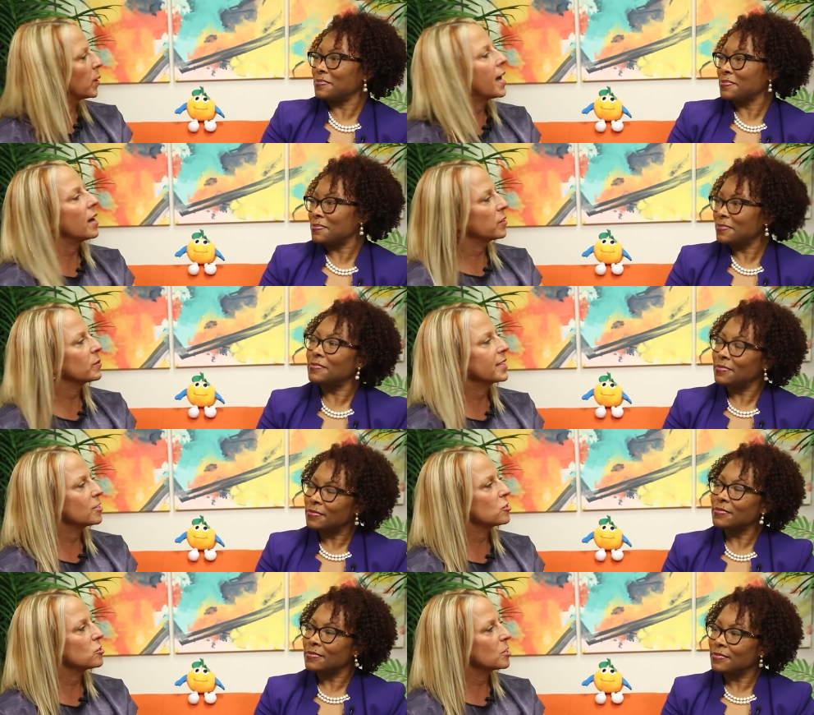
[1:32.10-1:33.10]
Speaker 1: what a healthy
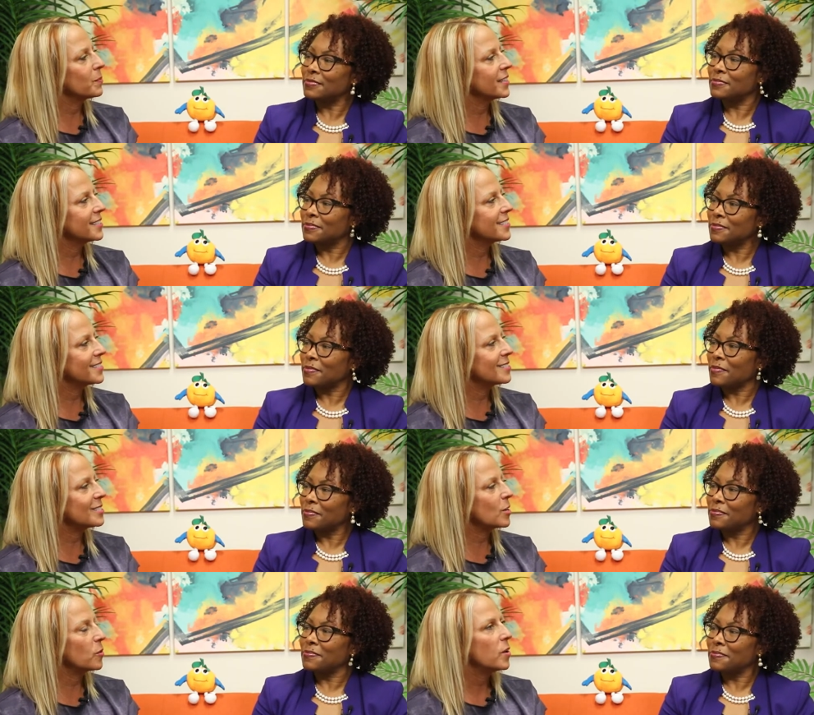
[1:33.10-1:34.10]
relationship is. And
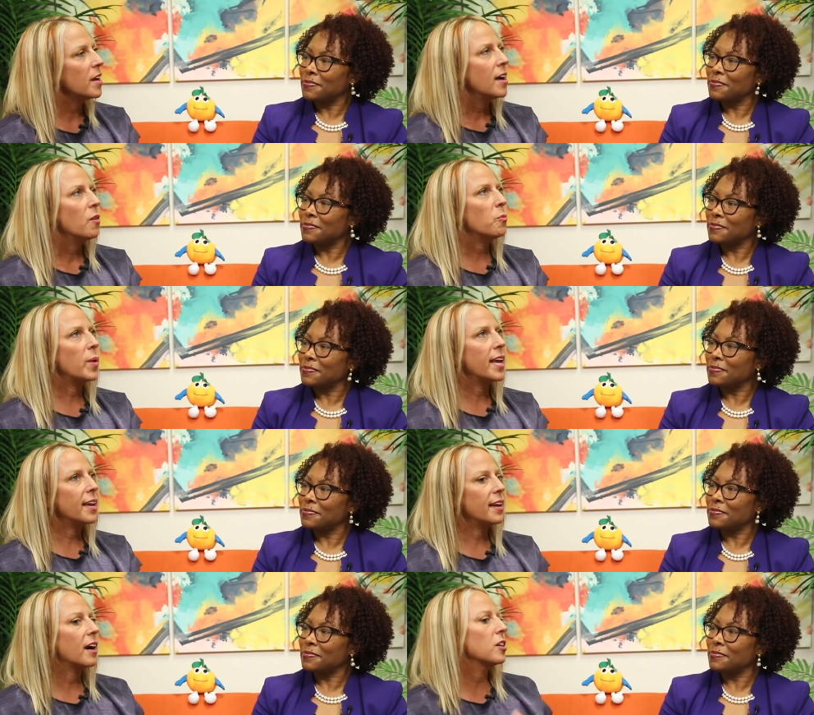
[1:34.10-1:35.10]
so
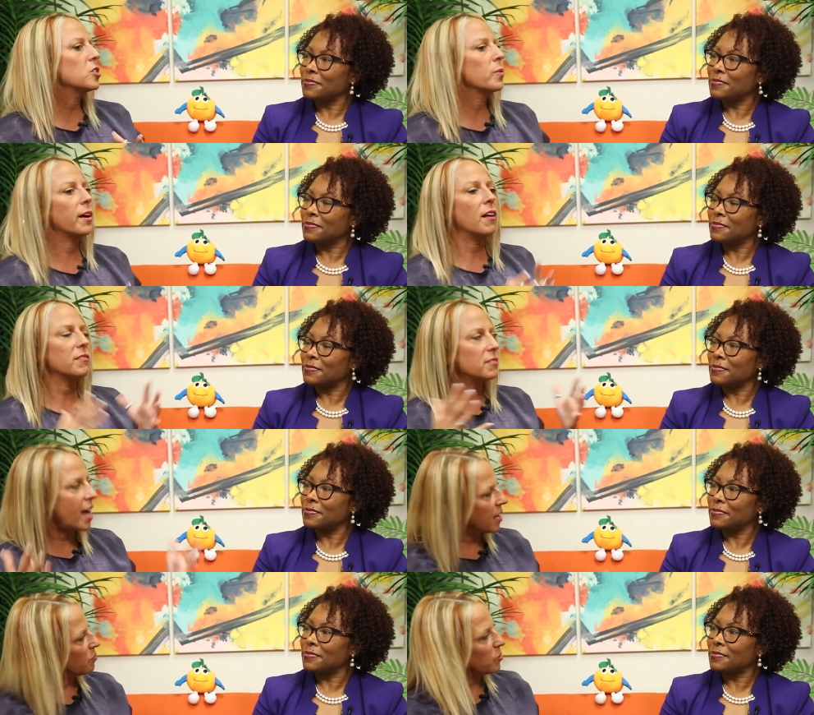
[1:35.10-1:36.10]
we are doing a
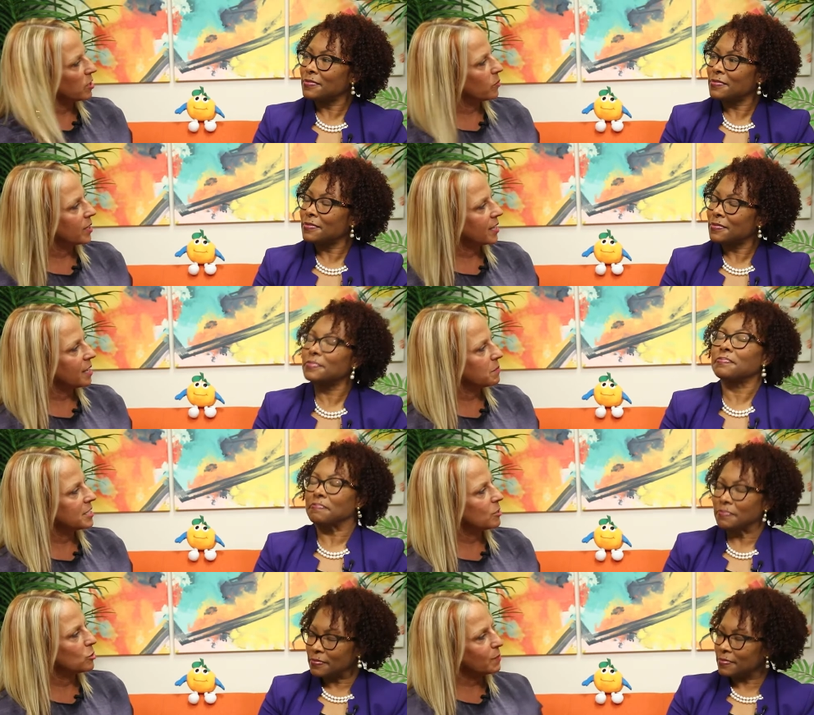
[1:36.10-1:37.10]
lot of work when it comes
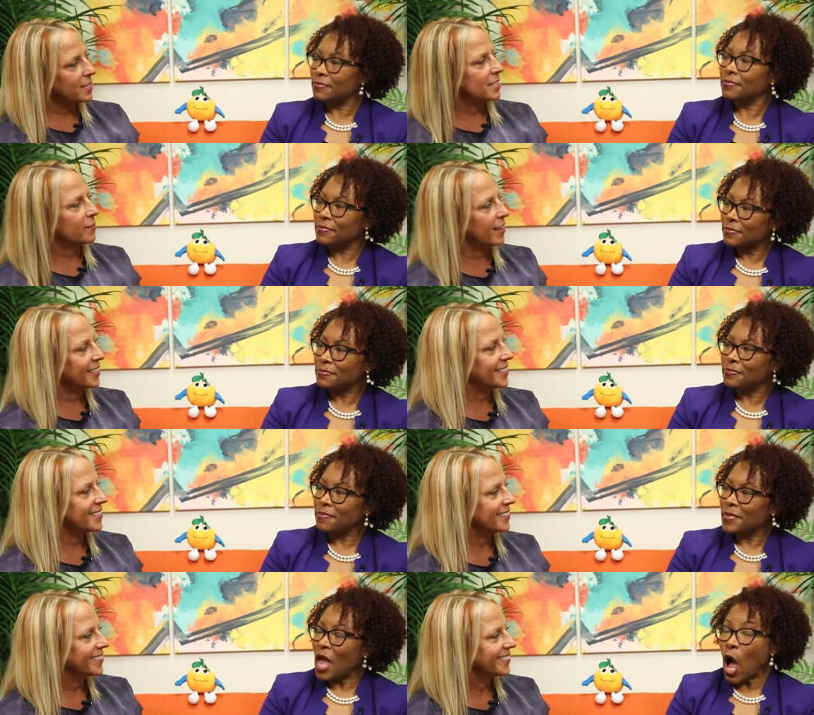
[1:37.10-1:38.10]
to domestic violence.
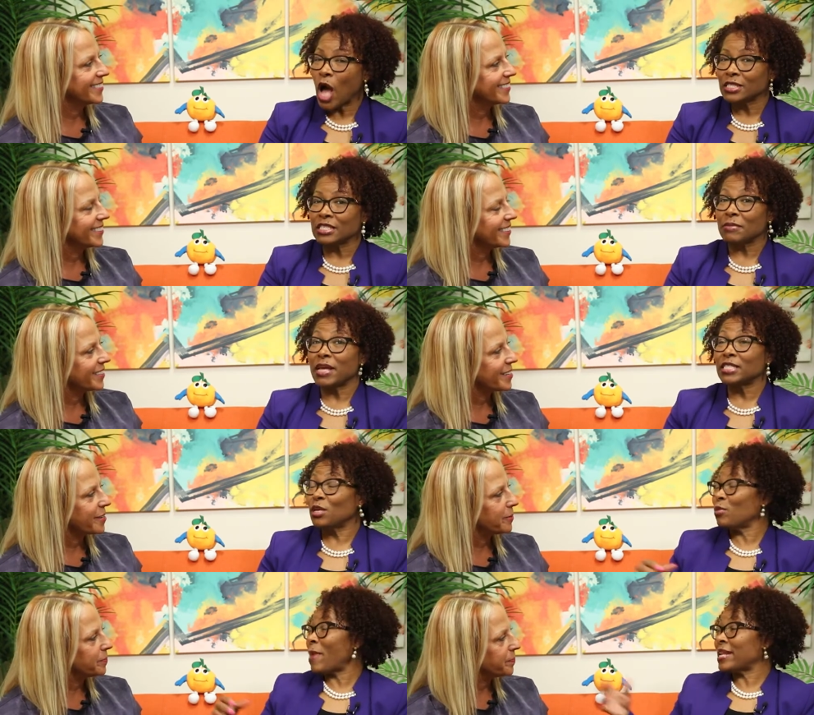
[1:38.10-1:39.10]
Speaker 2: Awesome. And
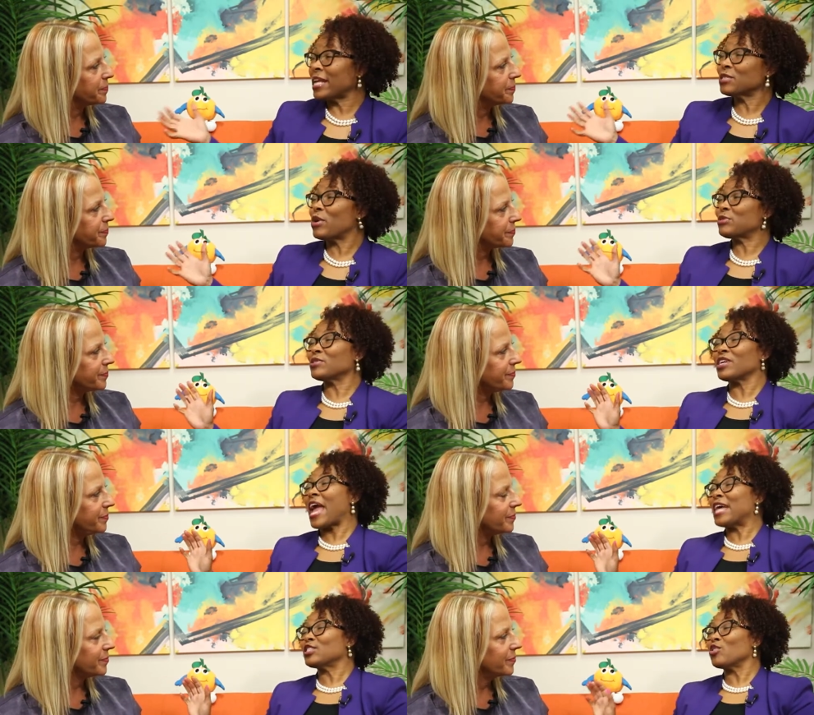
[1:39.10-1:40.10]
so my next question was going to
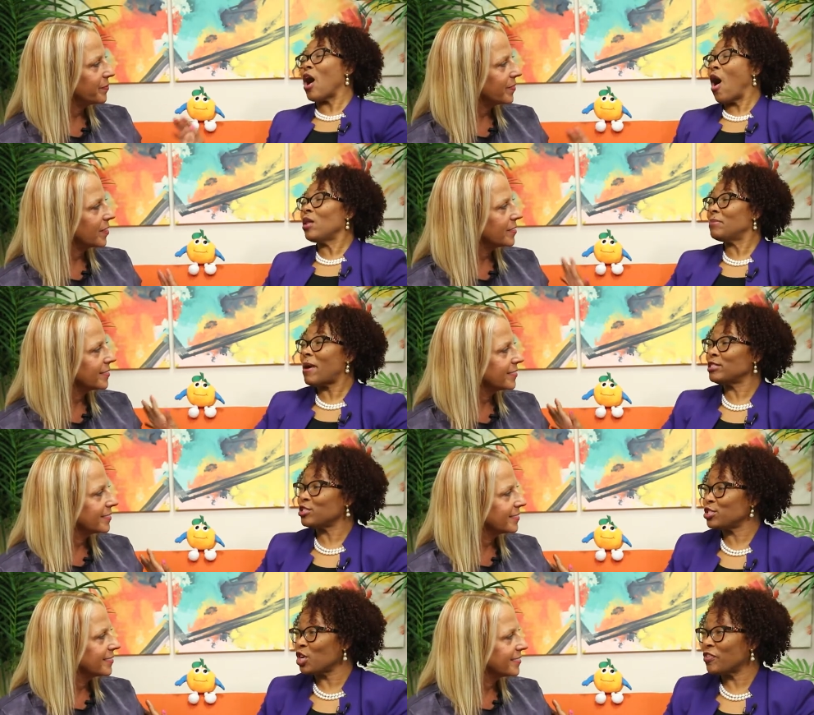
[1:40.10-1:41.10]
ask you all about your
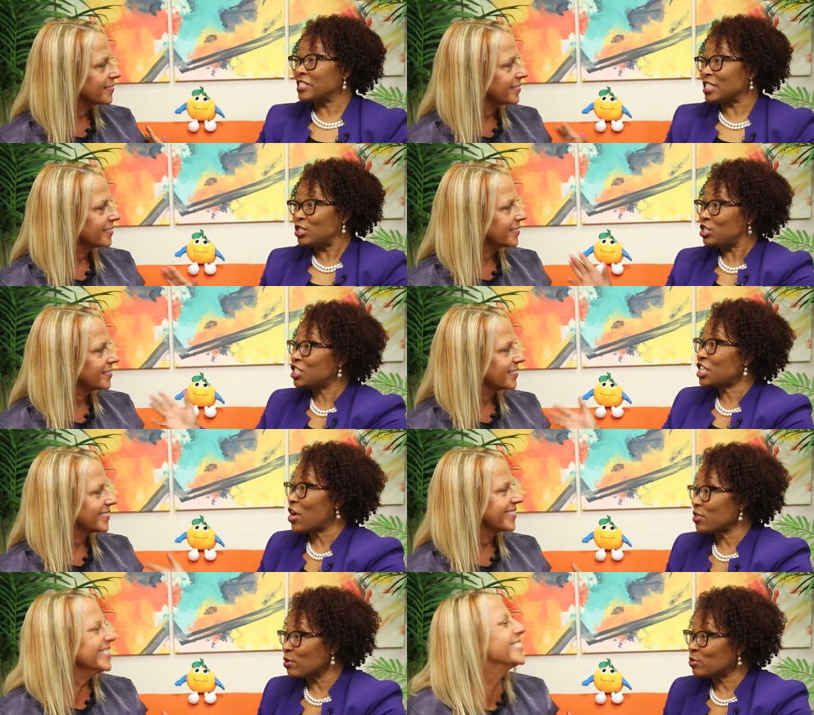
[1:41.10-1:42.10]
services, and you just
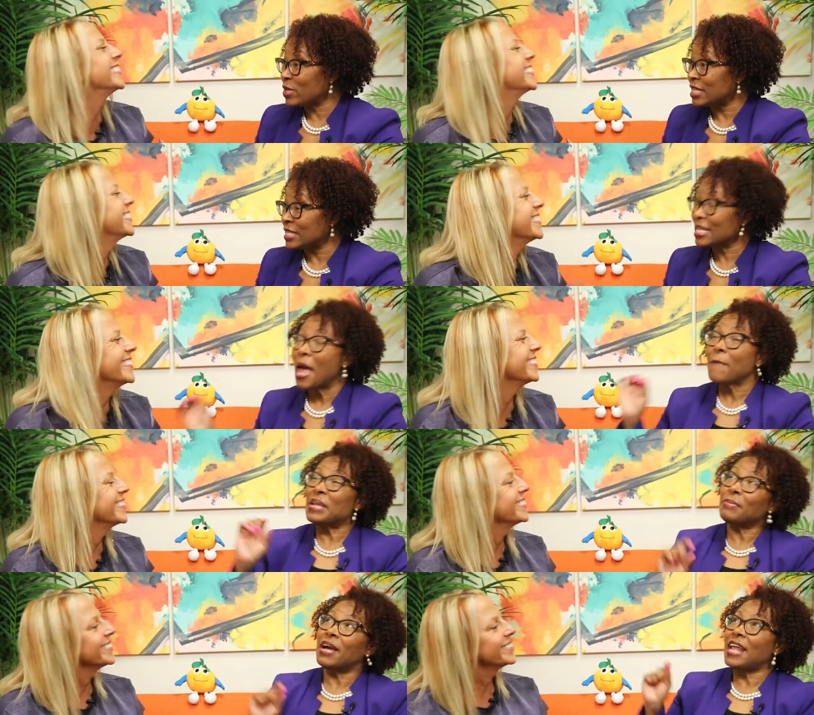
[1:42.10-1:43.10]
shared those with us months. But
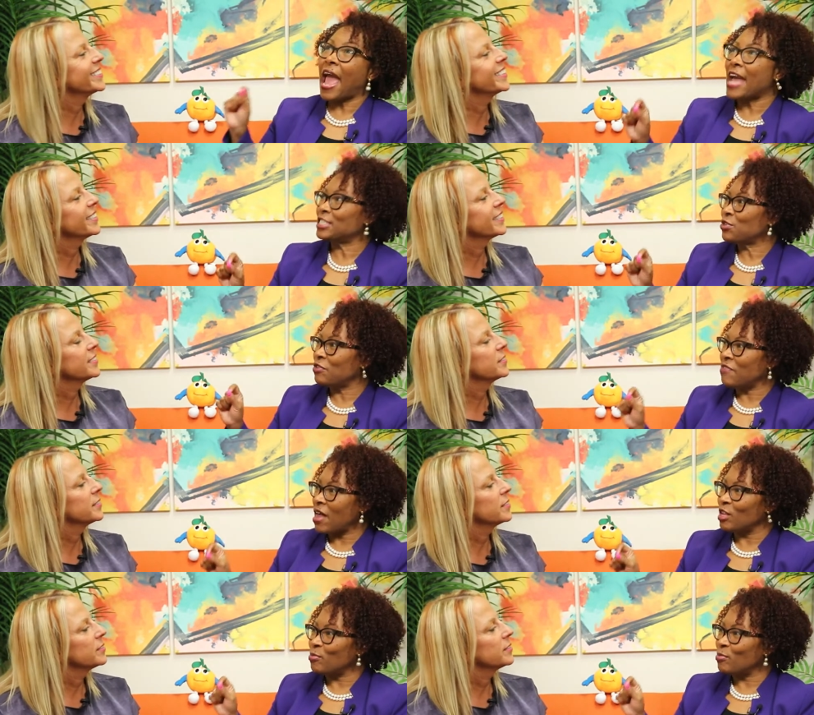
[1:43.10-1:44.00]
I'm going to ask you to follow